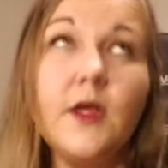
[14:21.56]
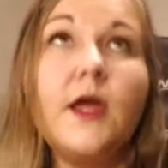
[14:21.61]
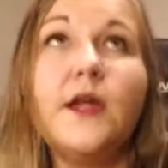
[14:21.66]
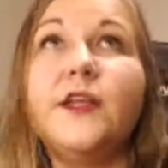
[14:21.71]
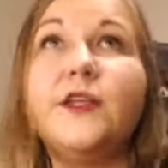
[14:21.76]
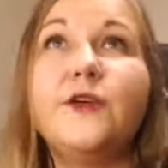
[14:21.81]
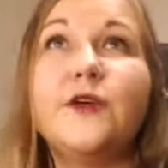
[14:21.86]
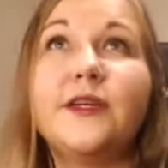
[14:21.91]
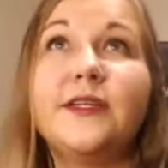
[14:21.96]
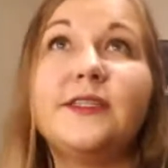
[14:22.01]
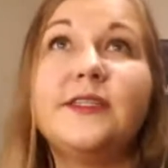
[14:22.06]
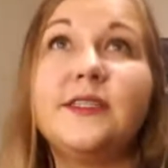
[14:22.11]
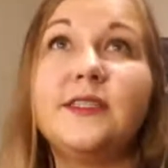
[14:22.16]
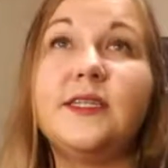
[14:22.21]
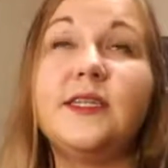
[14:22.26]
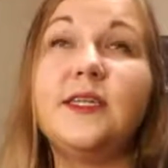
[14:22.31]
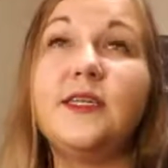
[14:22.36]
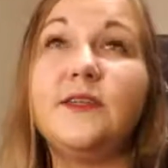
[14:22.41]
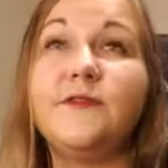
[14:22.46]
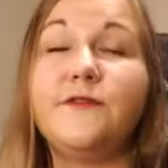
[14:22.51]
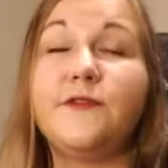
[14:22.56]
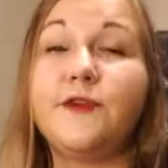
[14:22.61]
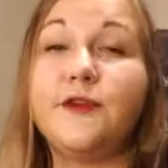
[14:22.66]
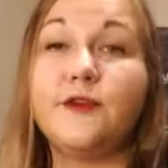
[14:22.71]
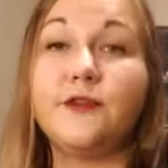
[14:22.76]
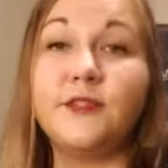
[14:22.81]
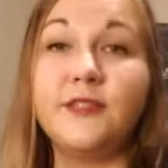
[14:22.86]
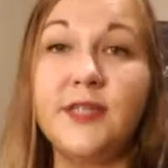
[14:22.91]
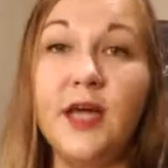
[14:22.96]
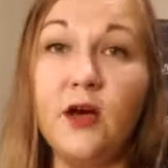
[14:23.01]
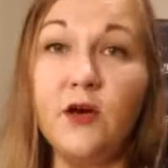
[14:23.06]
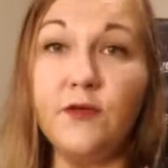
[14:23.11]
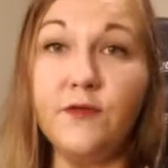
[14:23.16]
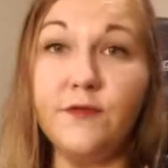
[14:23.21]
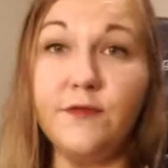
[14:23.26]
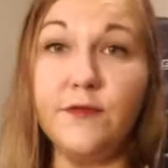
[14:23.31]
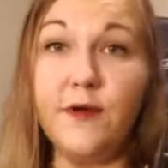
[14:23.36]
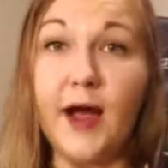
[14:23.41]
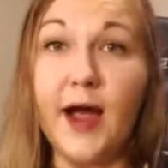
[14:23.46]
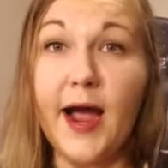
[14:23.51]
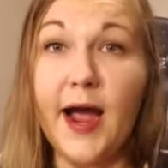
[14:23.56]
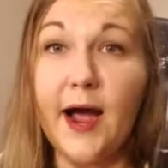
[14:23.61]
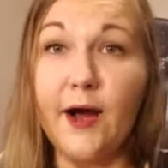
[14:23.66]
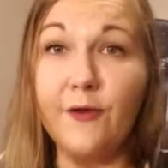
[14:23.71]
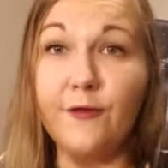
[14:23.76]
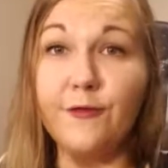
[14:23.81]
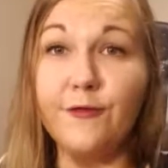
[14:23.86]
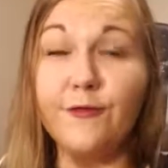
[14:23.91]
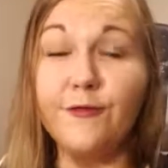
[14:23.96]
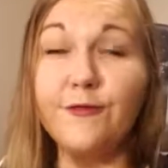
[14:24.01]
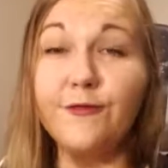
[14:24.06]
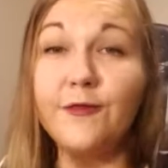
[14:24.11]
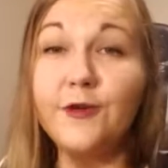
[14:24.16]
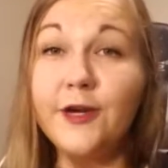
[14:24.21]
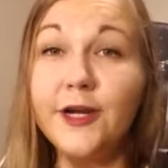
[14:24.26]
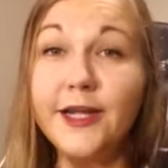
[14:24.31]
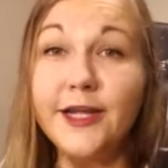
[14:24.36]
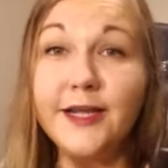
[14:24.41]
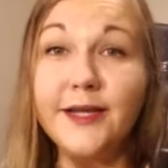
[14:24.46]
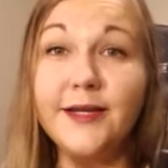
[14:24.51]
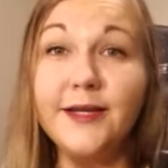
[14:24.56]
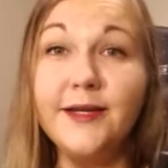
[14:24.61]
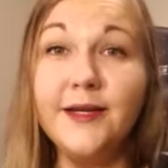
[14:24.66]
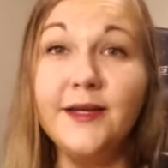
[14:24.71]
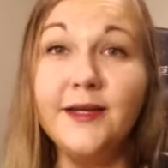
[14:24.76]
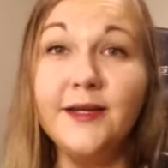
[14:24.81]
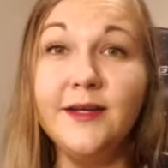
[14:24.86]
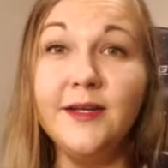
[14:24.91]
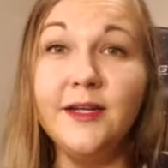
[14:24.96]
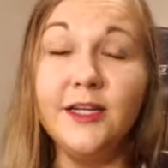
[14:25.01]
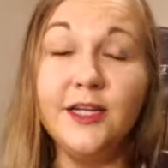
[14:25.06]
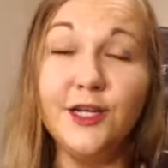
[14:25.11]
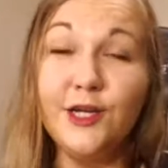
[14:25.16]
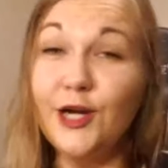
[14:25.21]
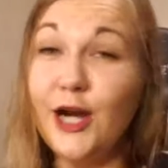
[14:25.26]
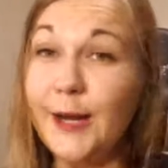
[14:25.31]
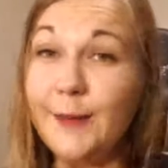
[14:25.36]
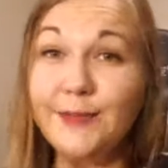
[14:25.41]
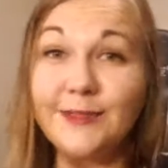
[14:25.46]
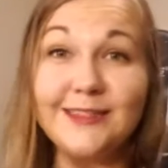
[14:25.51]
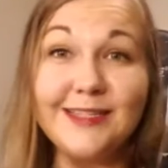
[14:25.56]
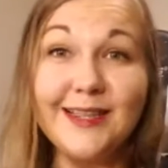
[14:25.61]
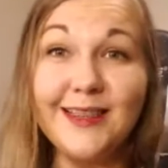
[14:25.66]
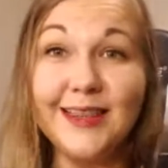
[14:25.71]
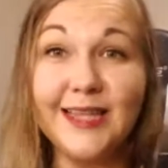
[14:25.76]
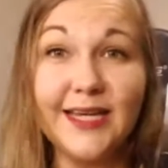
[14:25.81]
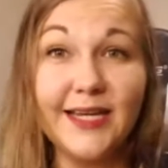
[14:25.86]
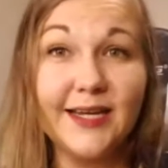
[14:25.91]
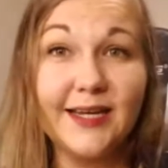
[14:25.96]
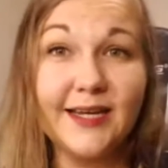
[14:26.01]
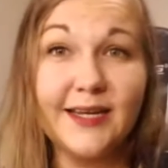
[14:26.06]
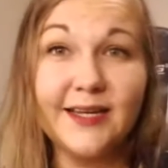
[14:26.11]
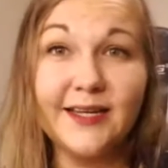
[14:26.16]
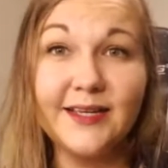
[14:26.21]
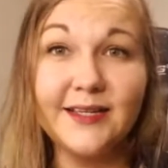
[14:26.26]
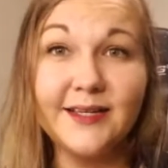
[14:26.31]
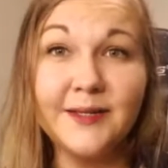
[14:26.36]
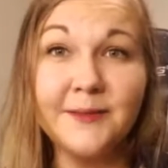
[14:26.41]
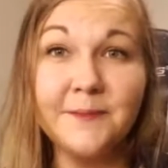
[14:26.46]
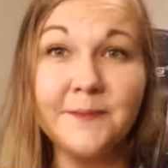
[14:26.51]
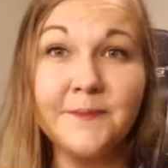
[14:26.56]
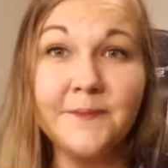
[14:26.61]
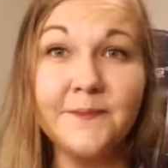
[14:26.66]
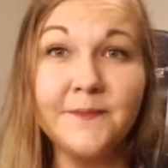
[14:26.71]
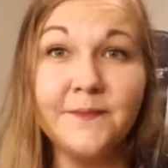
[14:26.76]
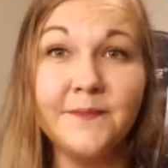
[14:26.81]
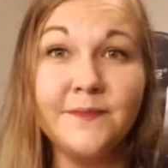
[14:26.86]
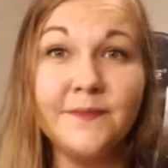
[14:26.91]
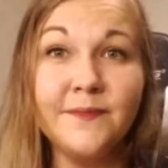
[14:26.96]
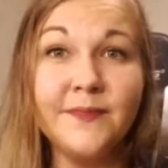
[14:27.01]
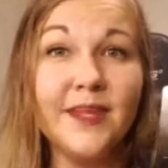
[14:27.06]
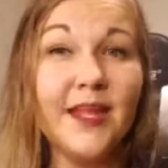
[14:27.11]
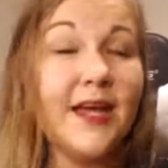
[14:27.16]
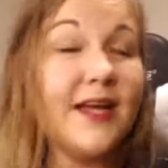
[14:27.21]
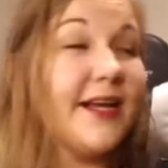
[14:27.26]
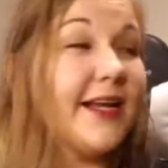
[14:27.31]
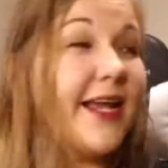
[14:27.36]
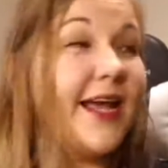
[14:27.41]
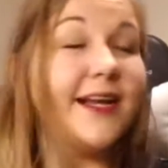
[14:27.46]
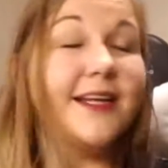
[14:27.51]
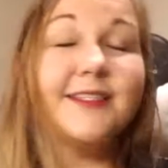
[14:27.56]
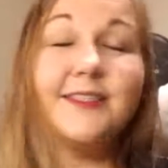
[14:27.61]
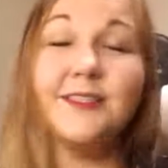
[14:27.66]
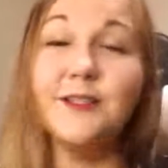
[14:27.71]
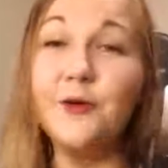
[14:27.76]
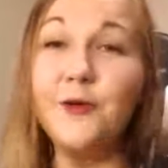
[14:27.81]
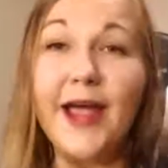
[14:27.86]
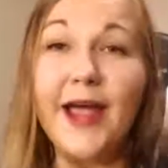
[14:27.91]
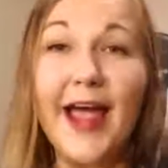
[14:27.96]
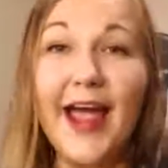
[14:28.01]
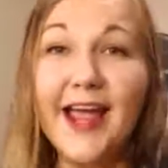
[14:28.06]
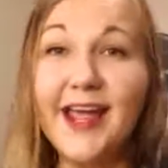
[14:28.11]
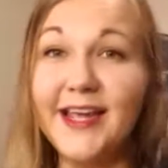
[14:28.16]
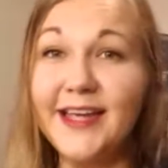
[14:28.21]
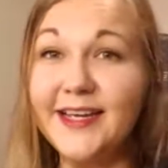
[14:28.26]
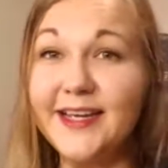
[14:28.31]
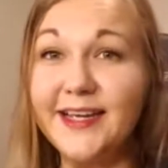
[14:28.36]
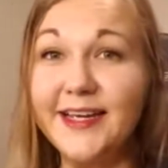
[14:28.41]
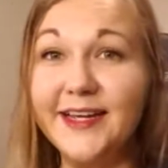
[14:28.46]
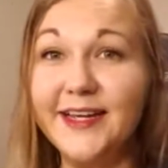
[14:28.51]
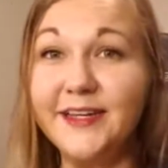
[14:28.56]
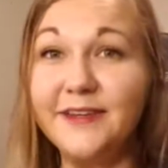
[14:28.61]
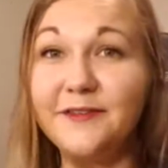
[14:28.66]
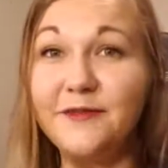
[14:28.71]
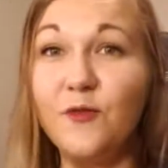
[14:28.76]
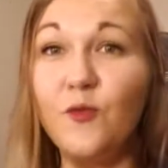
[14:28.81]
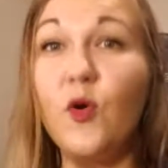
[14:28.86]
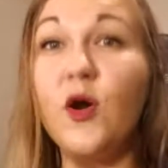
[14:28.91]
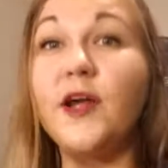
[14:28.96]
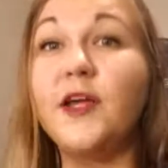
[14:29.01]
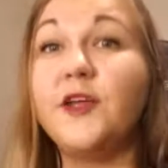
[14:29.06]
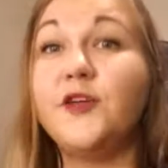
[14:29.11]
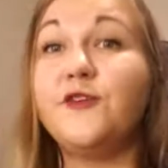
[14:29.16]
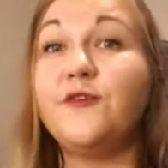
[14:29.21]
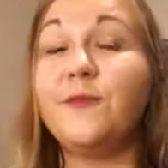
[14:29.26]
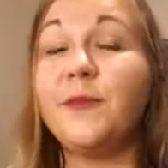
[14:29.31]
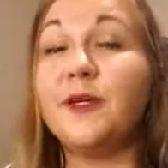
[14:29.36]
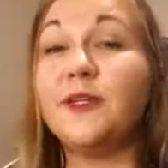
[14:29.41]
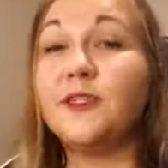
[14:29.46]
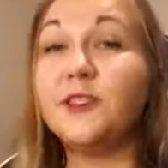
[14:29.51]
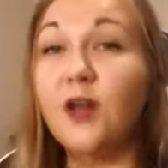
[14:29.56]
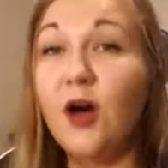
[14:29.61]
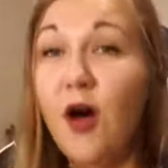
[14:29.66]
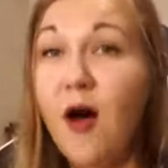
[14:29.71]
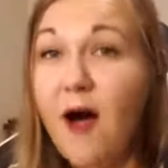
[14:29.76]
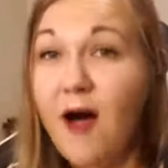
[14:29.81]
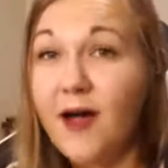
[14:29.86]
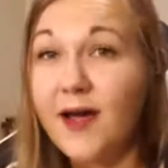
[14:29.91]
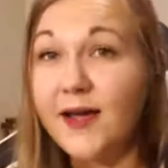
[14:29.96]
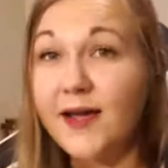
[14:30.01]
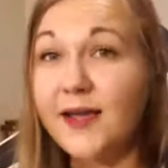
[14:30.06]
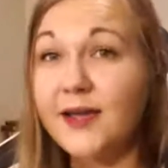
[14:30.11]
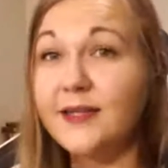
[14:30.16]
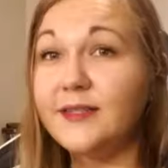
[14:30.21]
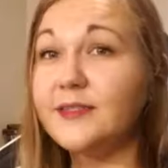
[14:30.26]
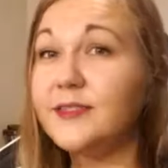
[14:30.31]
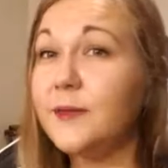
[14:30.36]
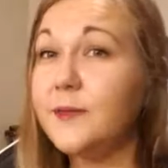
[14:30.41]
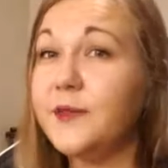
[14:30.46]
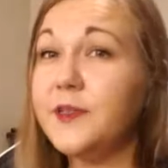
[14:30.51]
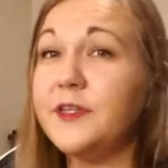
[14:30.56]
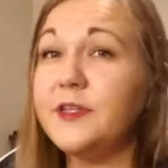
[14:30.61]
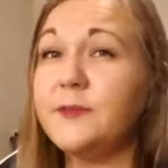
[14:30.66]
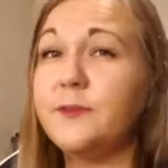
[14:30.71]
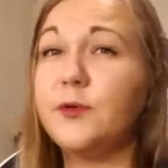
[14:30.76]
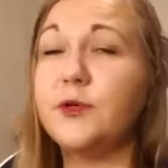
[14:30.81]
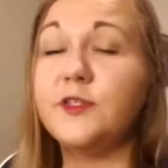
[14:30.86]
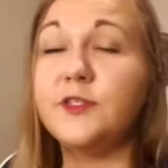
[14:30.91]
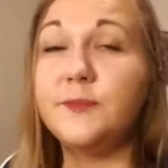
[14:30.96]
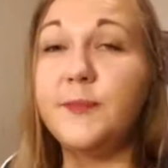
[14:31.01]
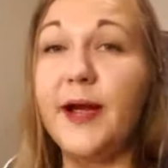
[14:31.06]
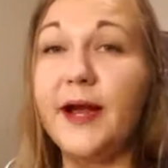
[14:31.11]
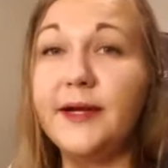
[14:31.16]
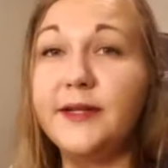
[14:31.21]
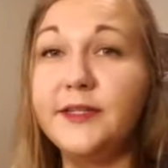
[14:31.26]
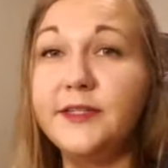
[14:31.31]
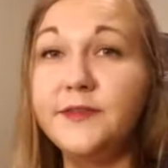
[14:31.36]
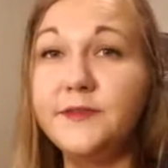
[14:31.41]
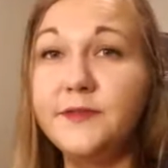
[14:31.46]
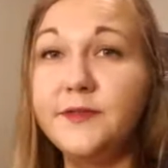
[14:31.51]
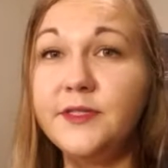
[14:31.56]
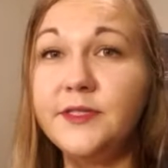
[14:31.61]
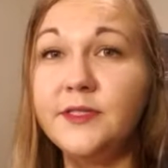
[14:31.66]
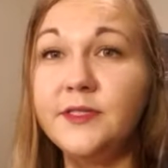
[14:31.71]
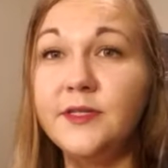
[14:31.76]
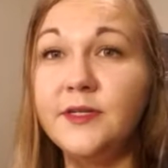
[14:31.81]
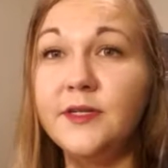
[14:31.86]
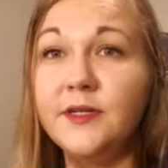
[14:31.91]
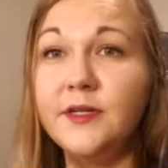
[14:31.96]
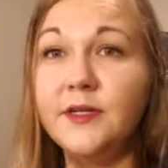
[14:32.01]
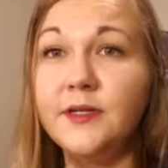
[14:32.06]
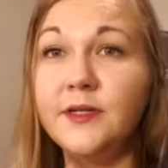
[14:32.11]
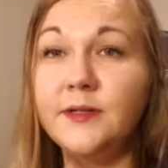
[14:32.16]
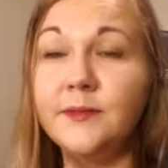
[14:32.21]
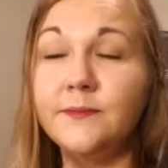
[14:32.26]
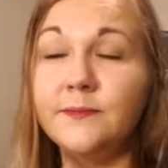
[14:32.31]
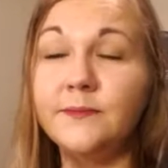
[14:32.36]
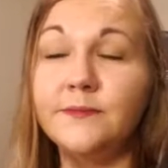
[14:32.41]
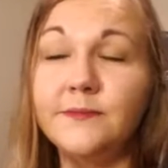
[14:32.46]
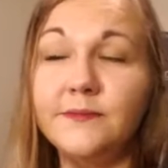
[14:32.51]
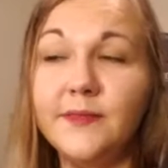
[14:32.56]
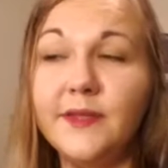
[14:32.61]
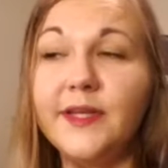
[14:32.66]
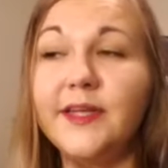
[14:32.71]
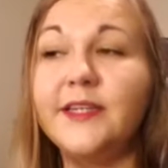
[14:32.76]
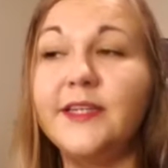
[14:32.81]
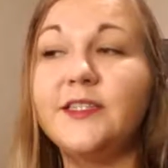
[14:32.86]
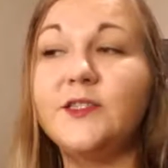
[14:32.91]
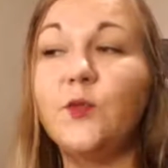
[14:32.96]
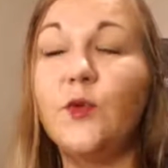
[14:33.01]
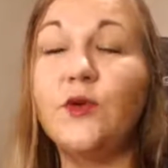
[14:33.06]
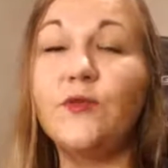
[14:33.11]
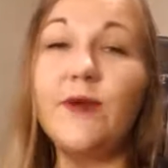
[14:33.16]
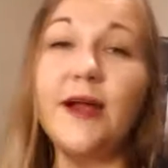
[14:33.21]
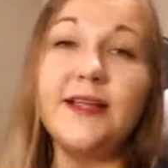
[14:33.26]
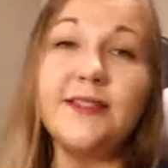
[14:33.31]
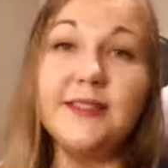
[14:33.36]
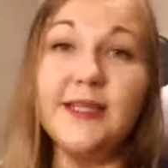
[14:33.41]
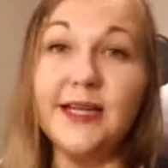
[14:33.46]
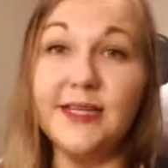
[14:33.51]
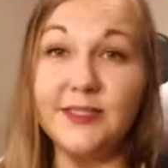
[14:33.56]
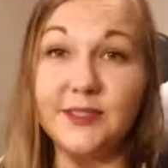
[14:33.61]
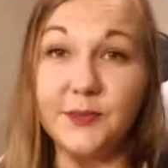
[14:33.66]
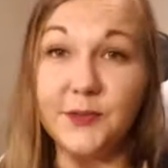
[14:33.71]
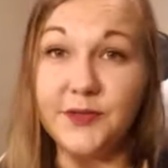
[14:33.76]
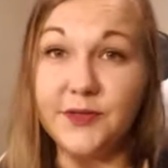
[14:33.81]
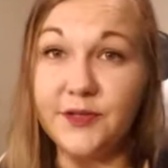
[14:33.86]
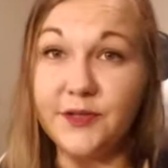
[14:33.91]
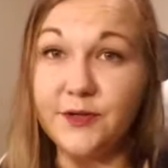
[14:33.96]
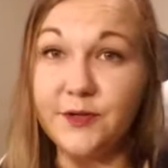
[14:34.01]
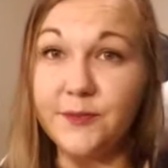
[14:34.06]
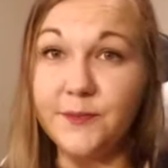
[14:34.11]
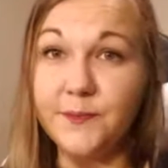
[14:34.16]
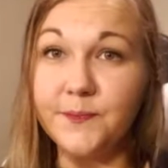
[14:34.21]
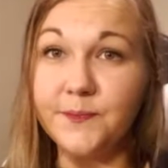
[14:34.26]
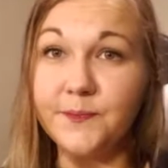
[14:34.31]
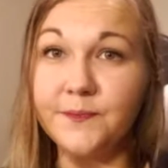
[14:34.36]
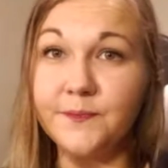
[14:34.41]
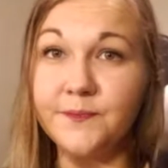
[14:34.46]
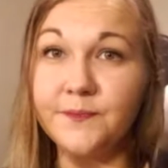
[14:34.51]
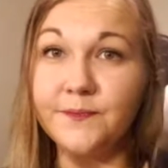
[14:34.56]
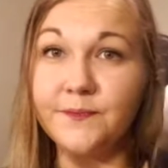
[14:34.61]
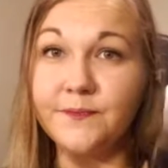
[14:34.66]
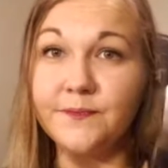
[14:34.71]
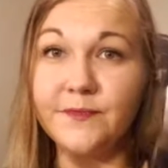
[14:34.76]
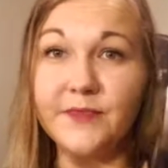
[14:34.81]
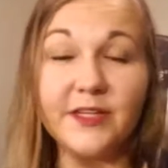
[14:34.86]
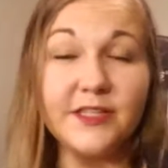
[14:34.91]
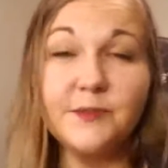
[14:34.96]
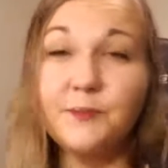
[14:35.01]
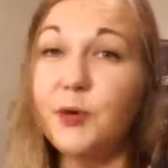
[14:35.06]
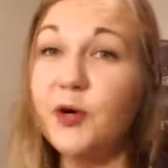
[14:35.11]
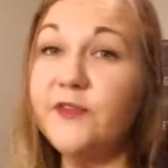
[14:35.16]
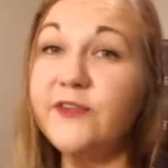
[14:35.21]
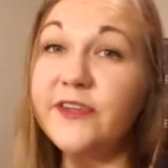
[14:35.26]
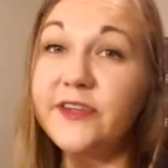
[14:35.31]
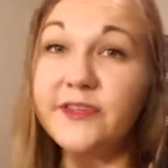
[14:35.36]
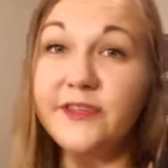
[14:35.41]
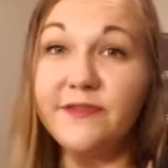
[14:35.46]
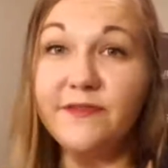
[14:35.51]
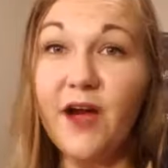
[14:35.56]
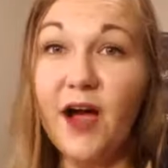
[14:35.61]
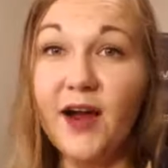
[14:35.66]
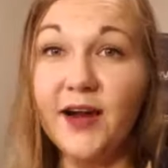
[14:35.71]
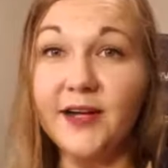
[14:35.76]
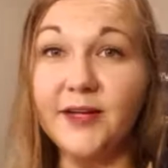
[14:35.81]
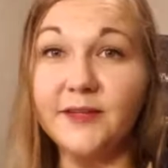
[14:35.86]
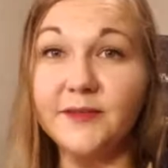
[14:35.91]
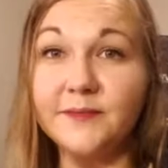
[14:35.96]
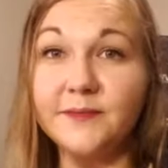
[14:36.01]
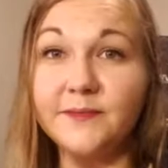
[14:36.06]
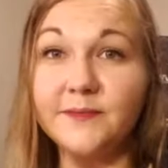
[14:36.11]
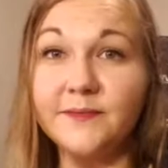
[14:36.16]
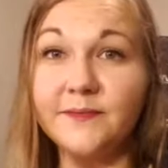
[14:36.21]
And you can see for yourself how free you're able to think. And again, it's okay if what you've been taught in some of these perspectives is what resonates with you. That's perfectly fine.